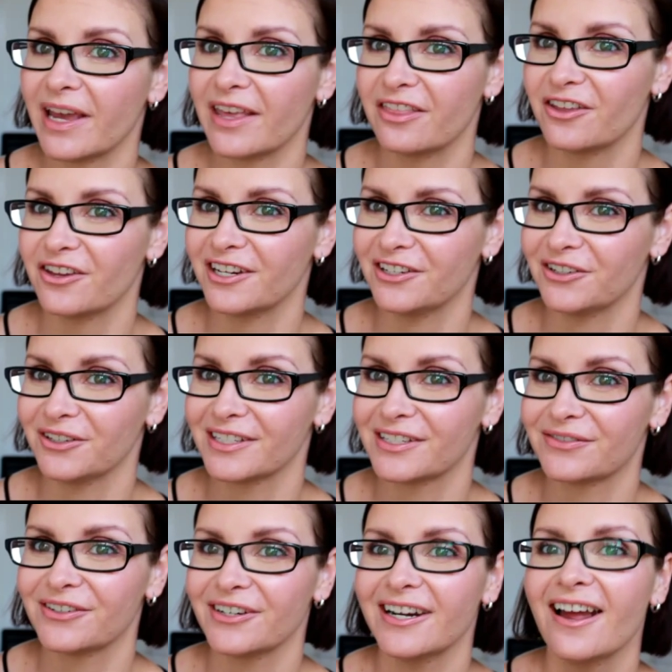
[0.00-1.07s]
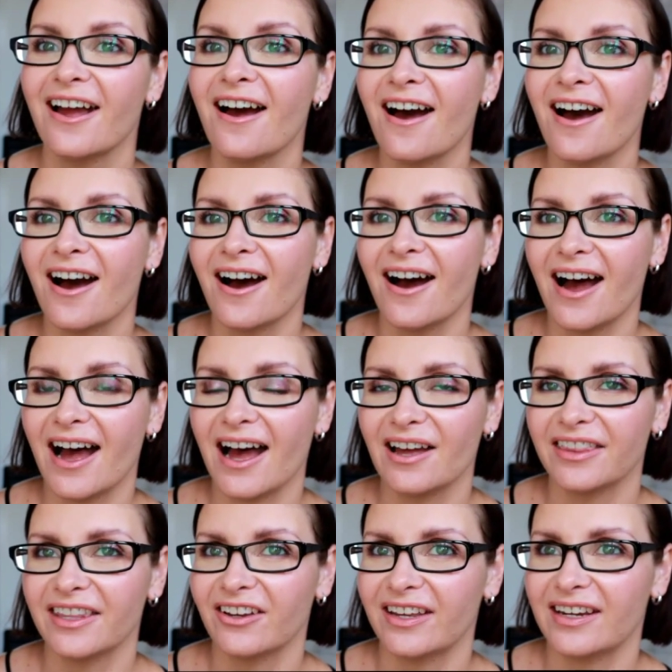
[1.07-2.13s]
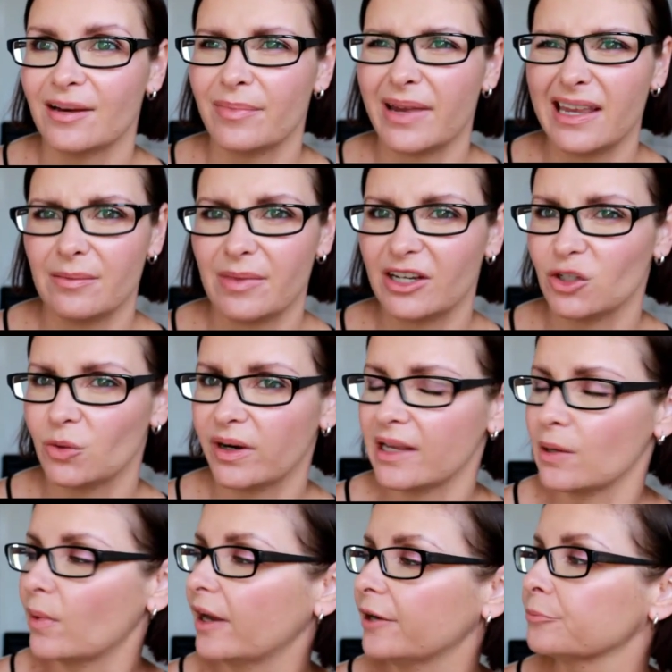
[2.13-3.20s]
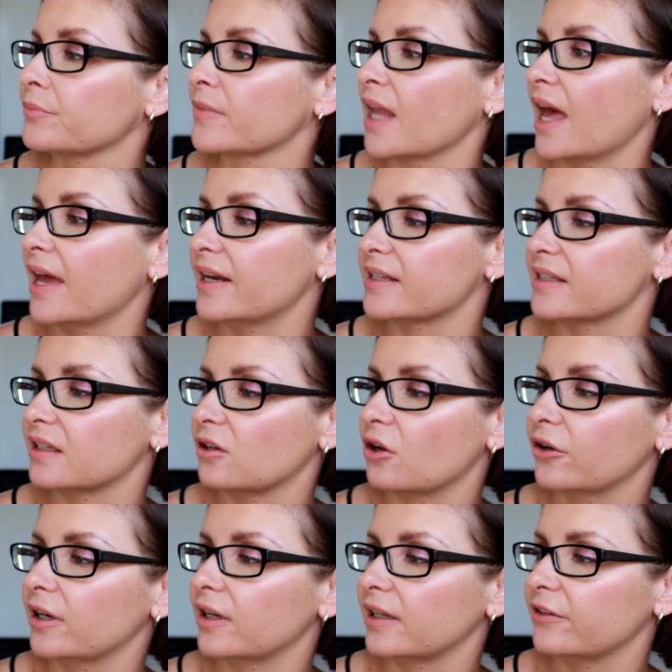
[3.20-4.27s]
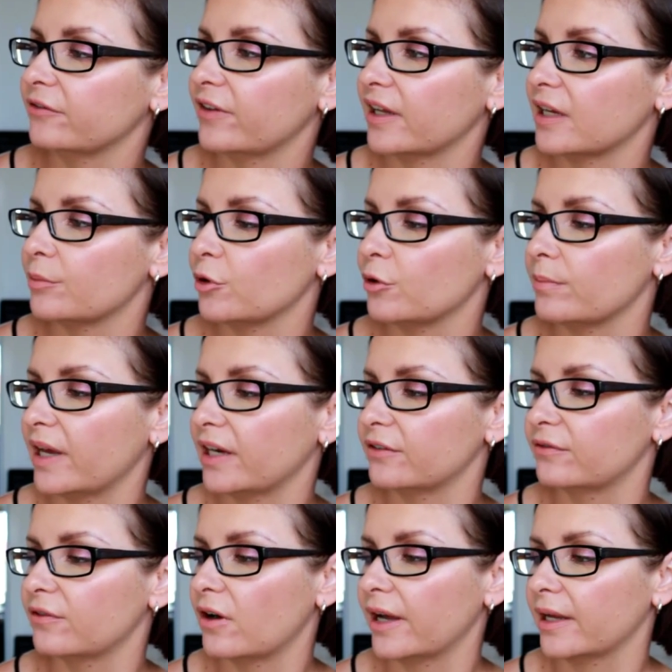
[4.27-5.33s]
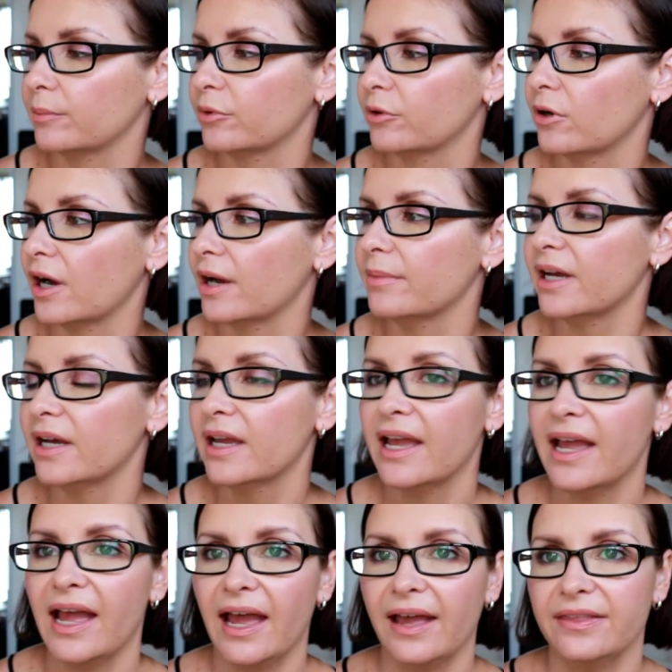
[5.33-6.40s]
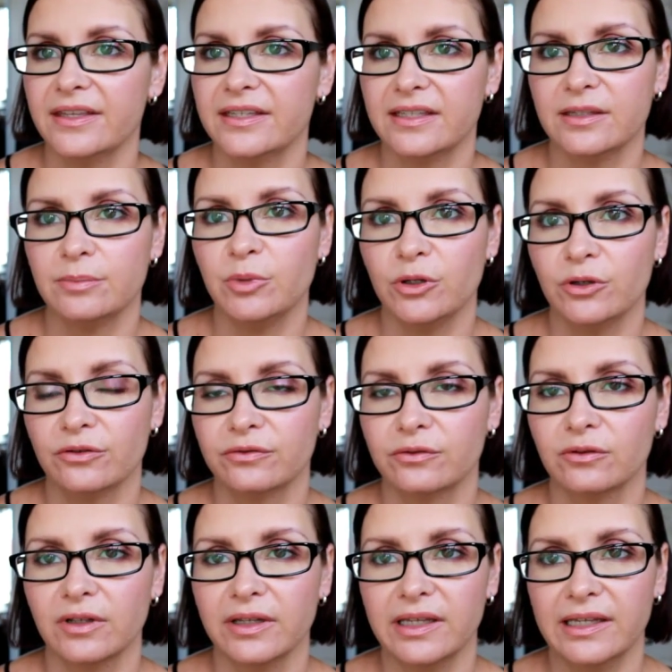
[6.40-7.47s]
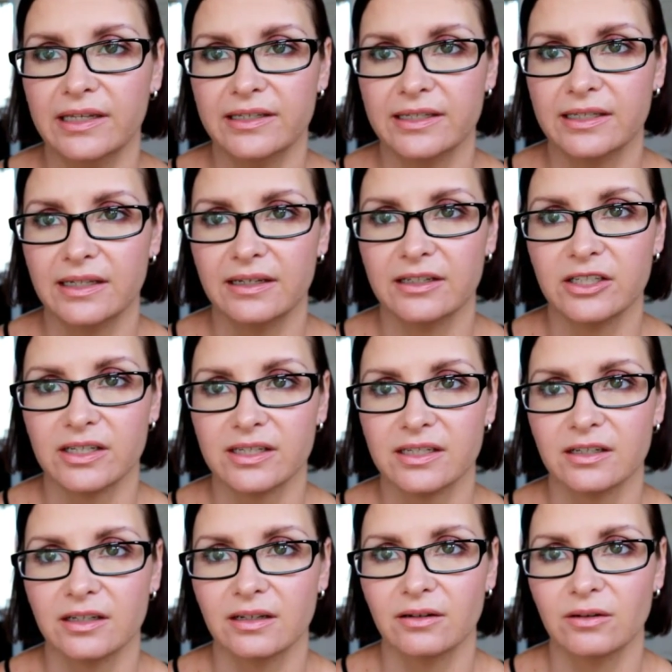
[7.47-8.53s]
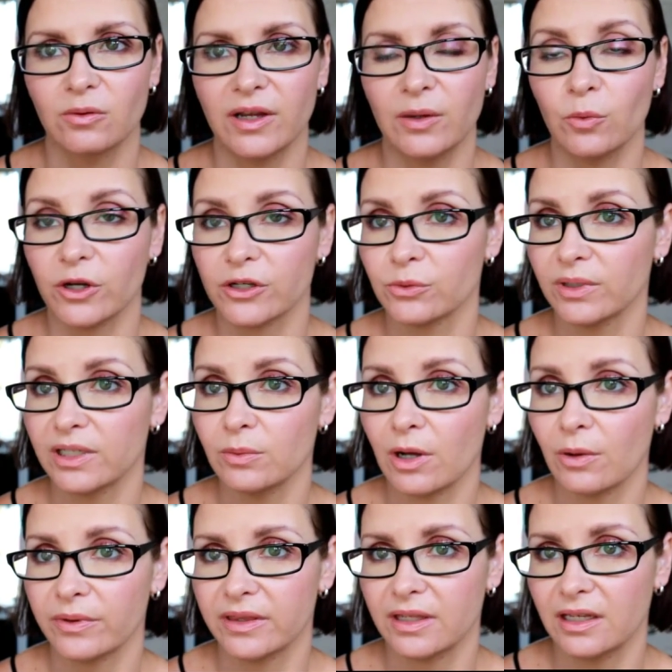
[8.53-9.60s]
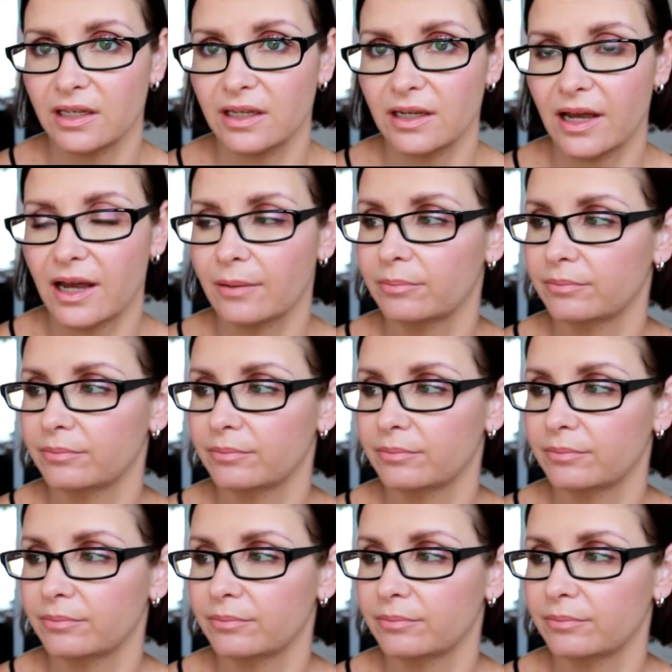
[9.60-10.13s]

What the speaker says: to pay $30 for it. I think I ended up paying about $21, and it's the L'Oreal Infallible Mattifying Primer, and this is beautiful. It works really well with the